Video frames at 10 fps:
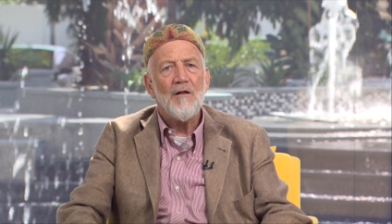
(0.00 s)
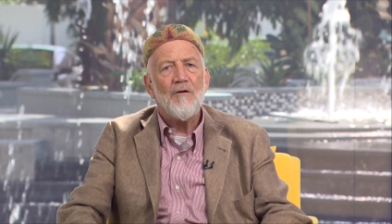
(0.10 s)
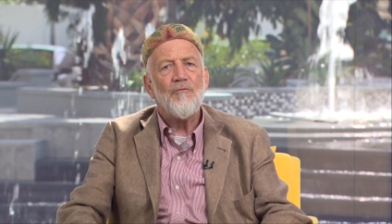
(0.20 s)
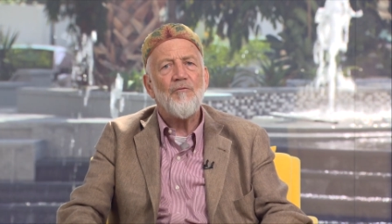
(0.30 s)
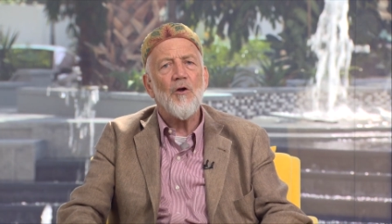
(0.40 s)

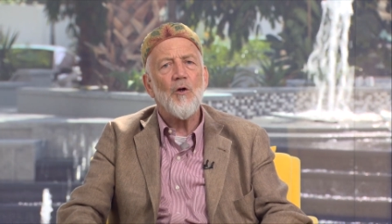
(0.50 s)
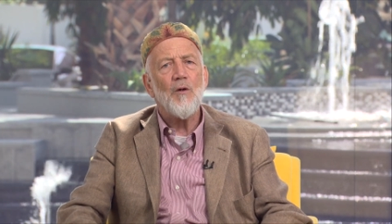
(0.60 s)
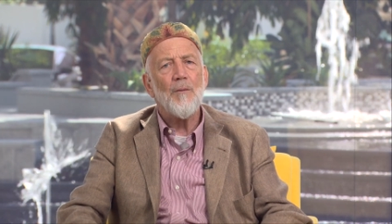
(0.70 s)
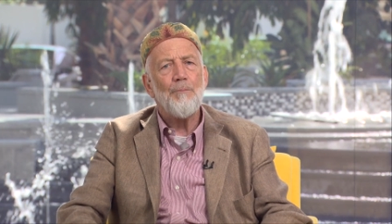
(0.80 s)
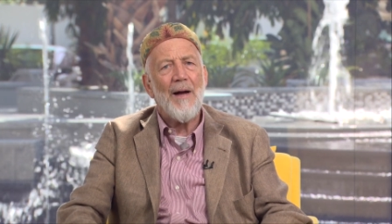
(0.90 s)
Follow
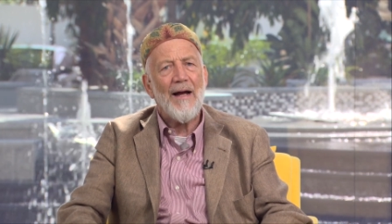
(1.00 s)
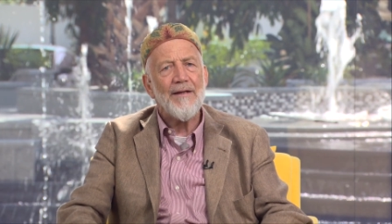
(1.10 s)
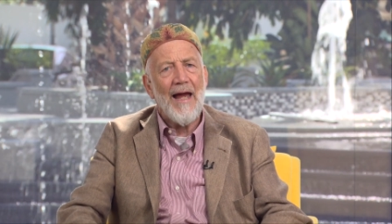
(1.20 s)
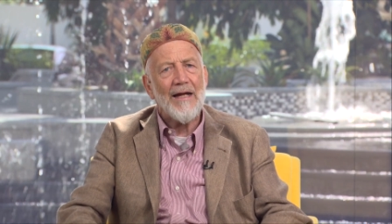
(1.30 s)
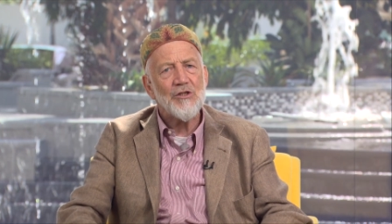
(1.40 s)
a bad
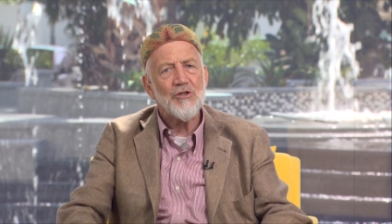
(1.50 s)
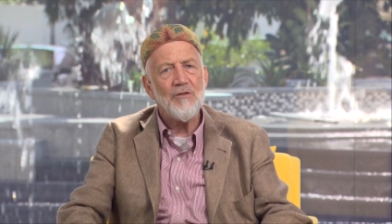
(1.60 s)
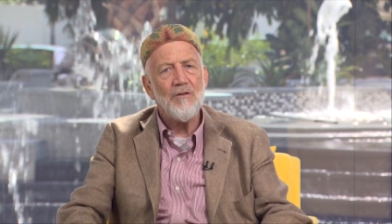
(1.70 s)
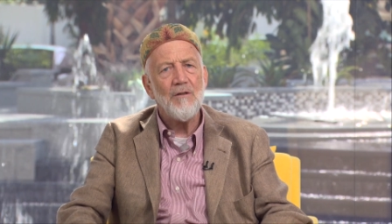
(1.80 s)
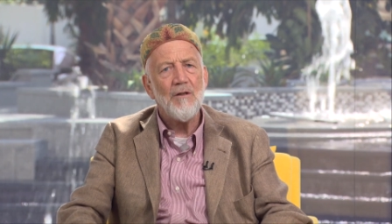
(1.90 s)

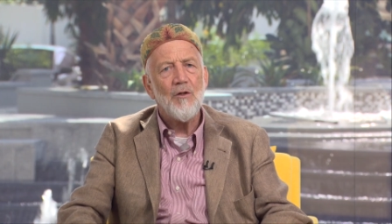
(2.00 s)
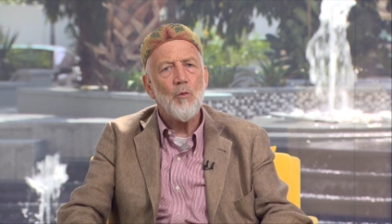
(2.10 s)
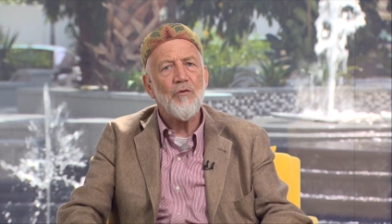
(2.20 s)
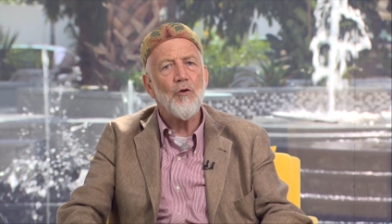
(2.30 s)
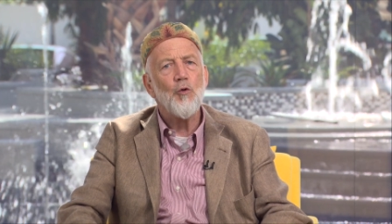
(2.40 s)
action
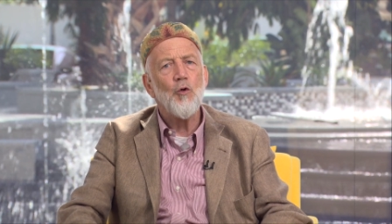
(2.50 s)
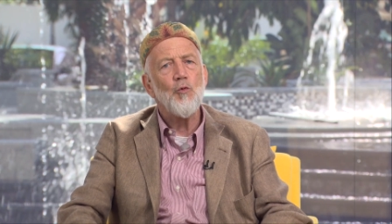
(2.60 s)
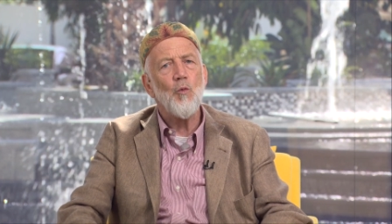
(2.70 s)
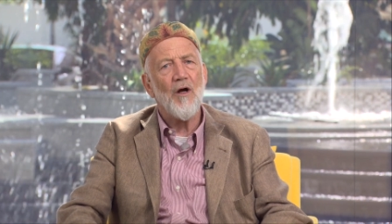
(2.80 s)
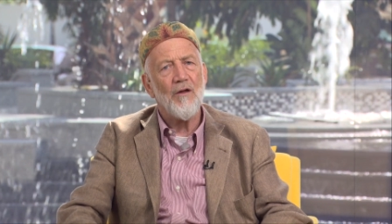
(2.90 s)
with a good
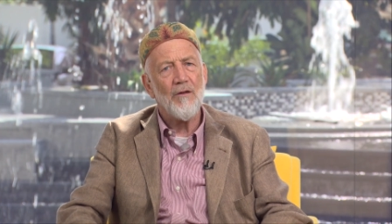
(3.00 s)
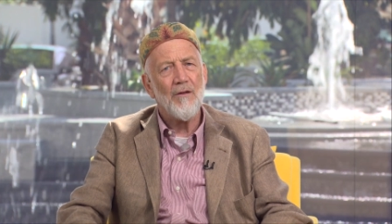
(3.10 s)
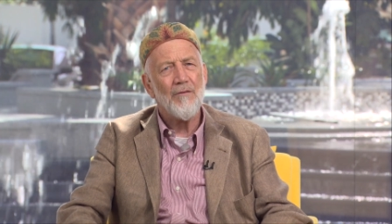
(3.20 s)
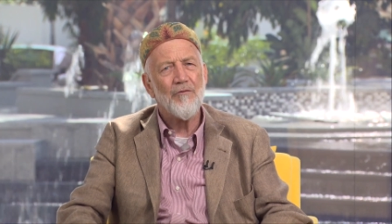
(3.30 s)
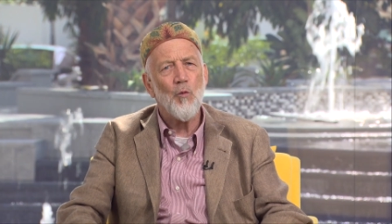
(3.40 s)
one
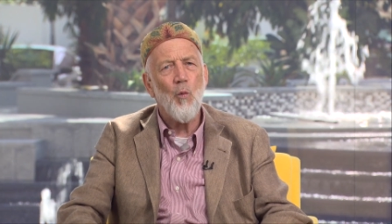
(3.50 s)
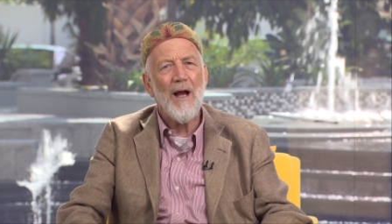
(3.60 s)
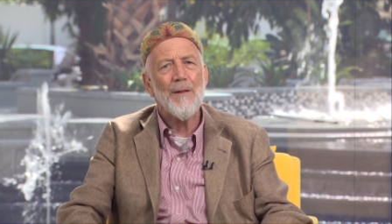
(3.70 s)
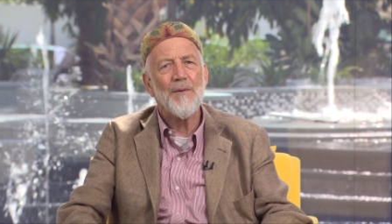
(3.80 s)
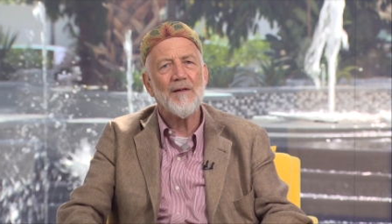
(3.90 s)
to
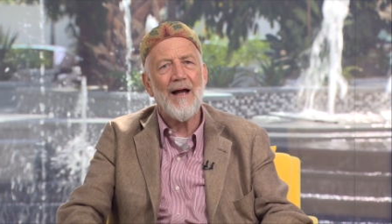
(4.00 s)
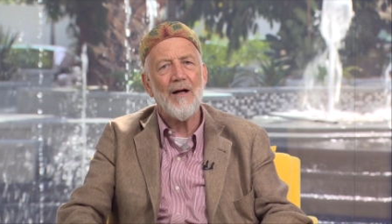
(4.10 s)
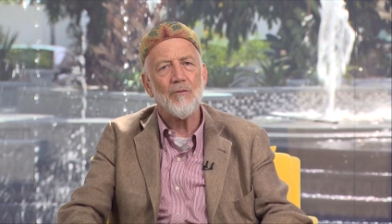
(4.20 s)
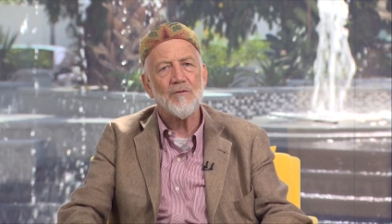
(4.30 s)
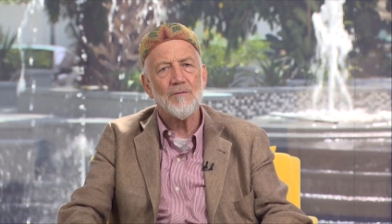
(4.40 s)
wipe it out.